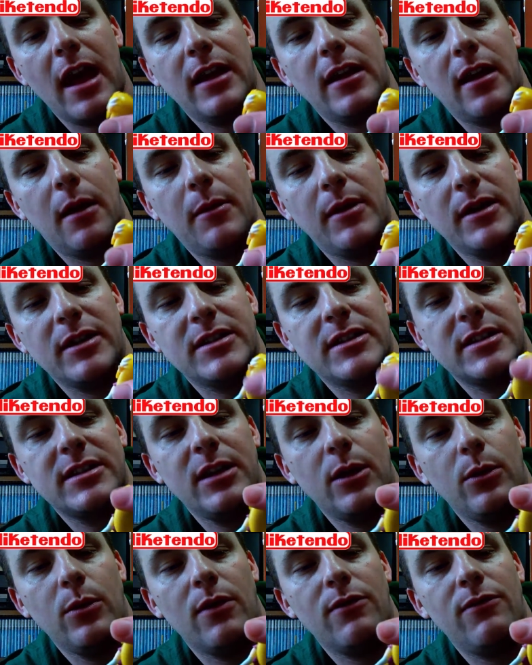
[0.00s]
that, I mean, it's
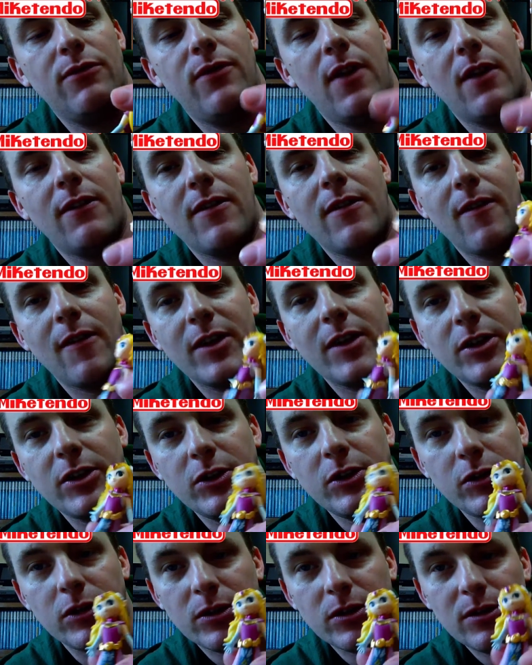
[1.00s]
still a very, very
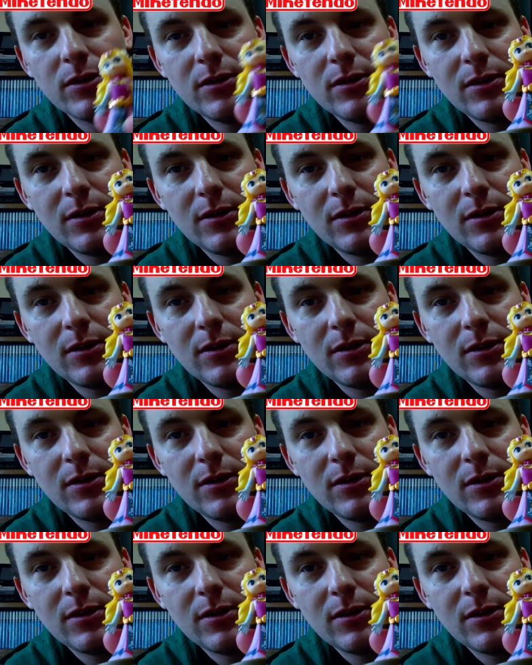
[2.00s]
good